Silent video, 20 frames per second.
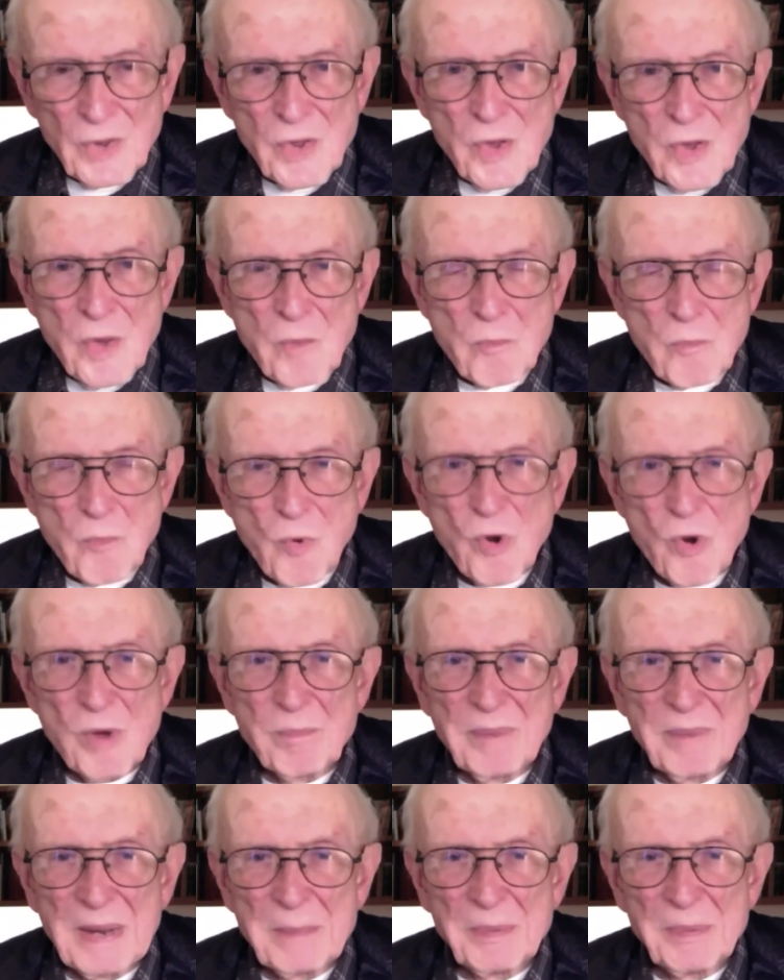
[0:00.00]
more
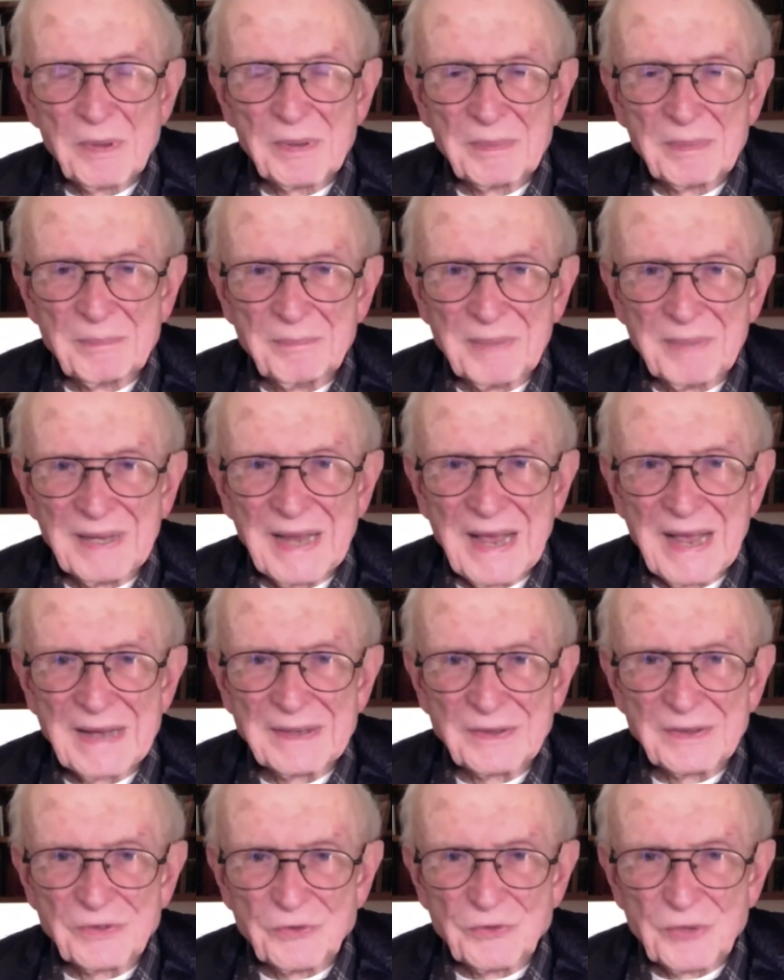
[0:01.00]
people began
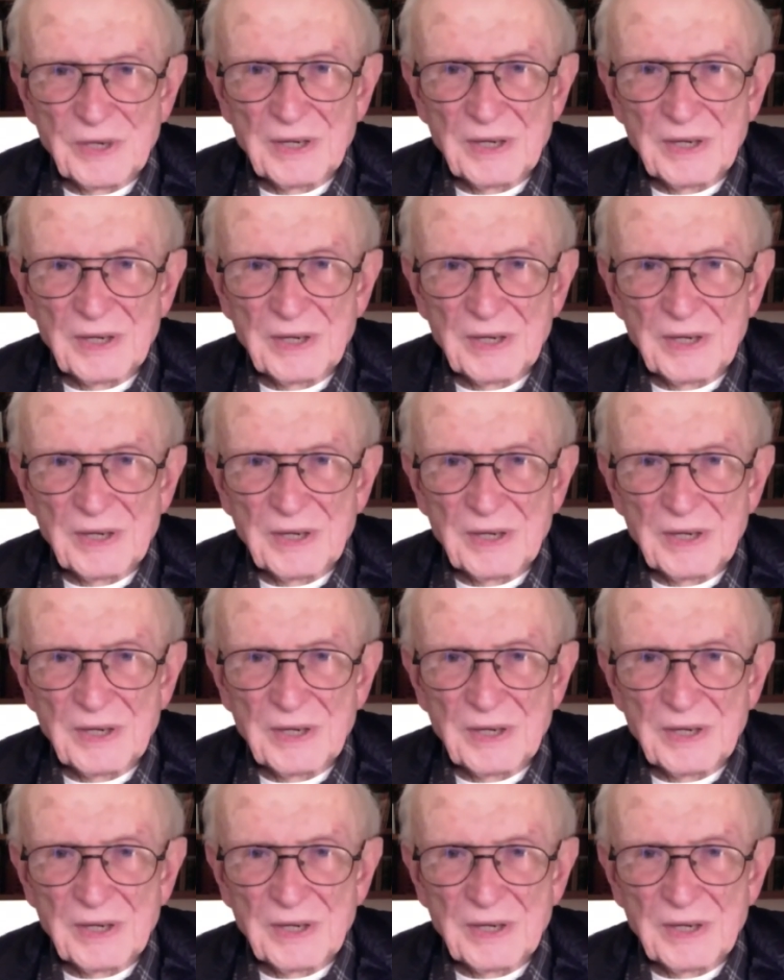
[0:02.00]
to trickle